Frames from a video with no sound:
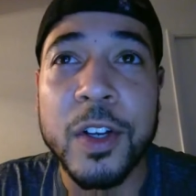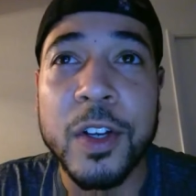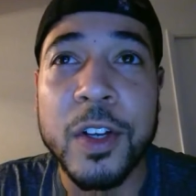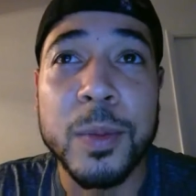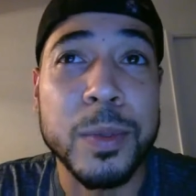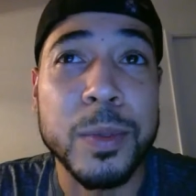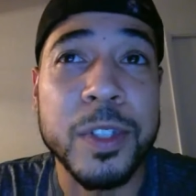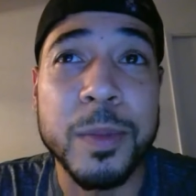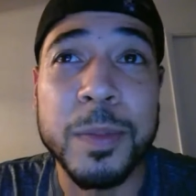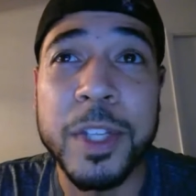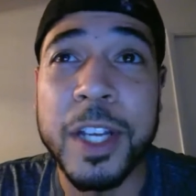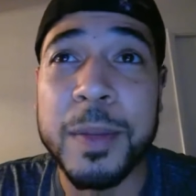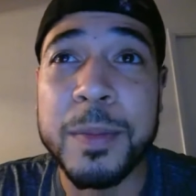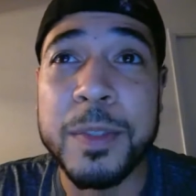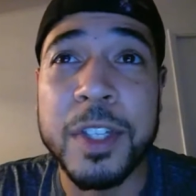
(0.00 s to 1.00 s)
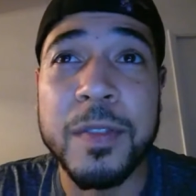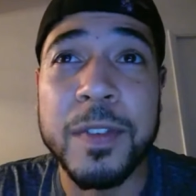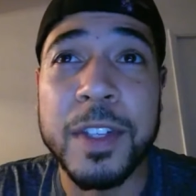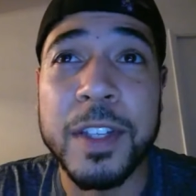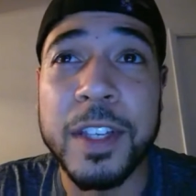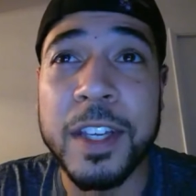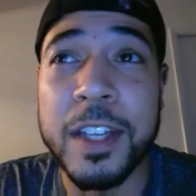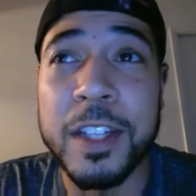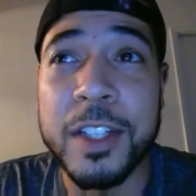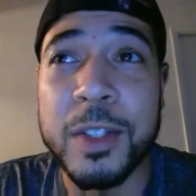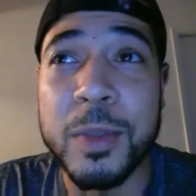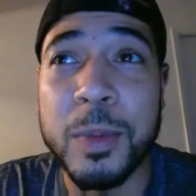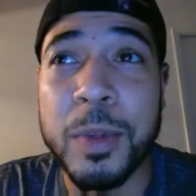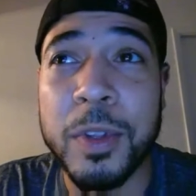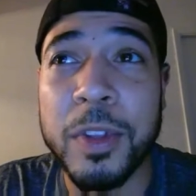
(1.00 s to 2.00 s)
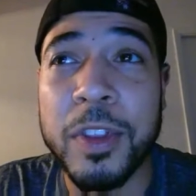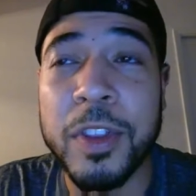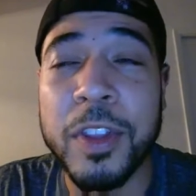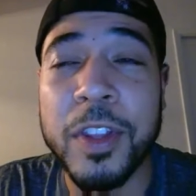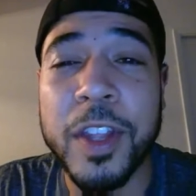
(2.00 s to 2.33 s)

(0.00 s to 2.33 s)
will sometimes leave the kids with